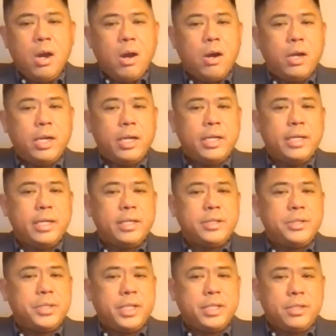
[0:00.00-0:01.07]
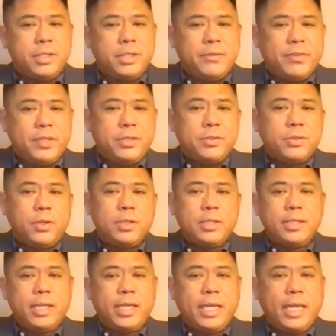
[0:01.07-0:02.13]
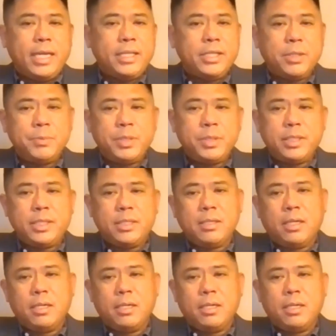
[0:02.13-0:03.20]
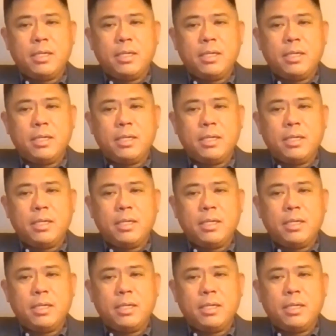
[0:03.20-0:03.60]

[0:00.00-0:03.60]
or you can even enroll in any community college.